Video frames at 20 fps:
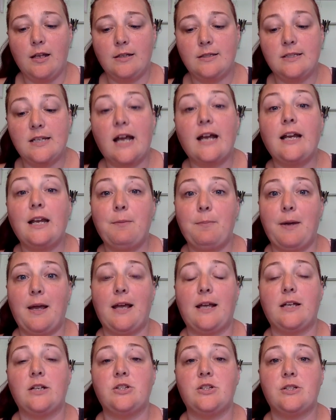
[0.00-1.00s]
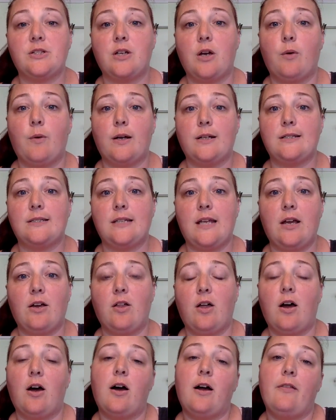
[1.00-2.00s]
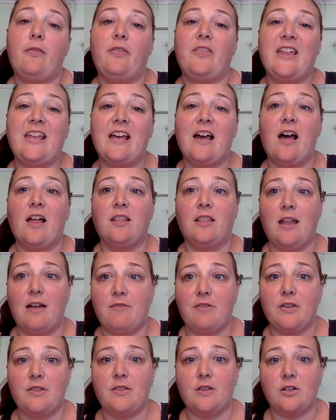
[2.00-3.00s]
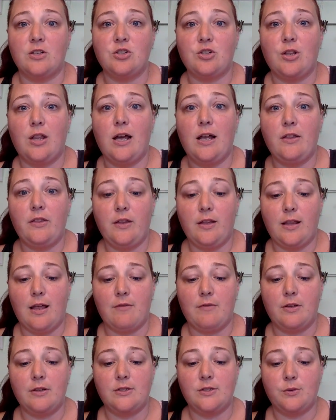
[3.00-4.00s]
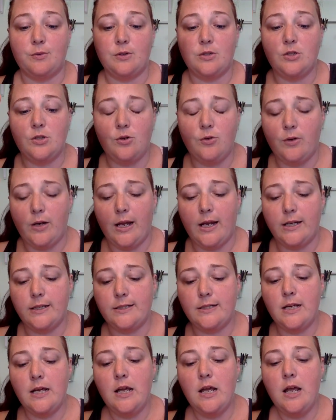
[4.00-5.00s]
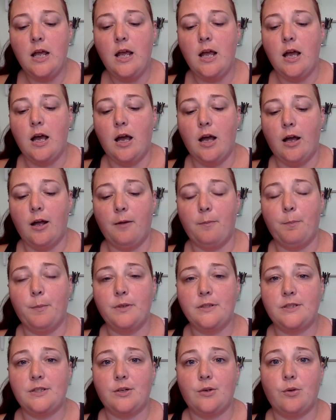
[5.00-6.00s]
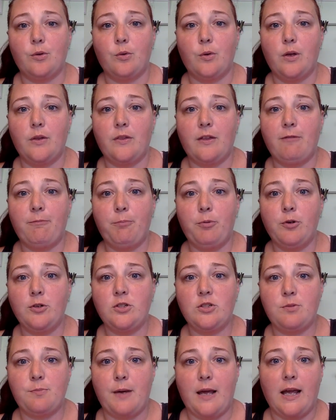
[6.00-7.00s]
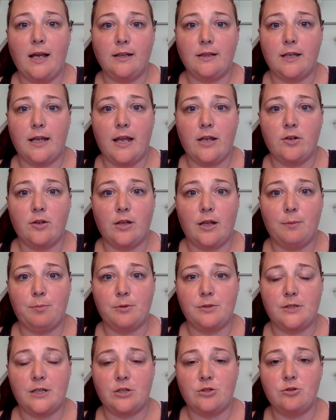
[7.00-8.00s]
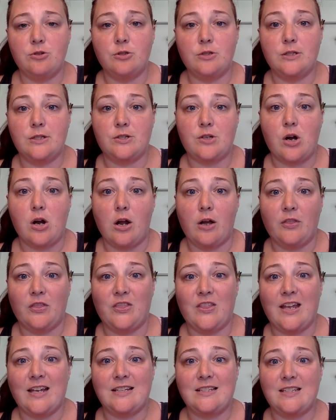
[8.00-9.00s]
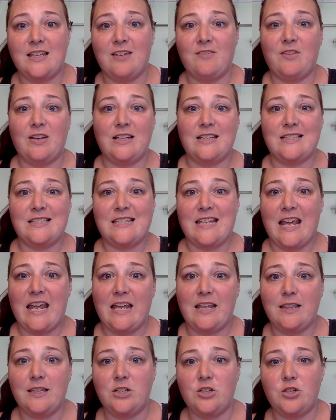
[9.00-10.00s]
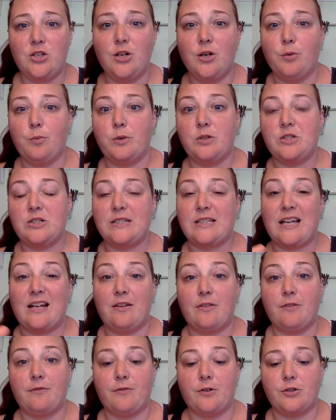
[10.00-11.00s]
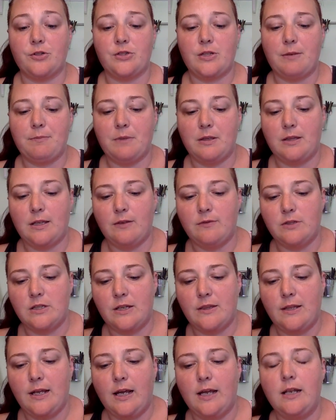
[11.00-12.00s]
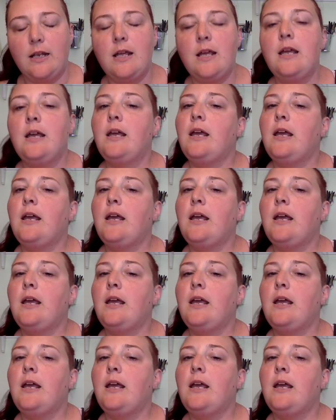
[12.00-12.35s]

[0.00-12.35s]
Dining Packages go on sale on the 11th, on July the 11th, so in 2 days. So they've pushed back the Candlelight Processional to start on Thanksgiving Day this year, which is kind of the first time that they've done that.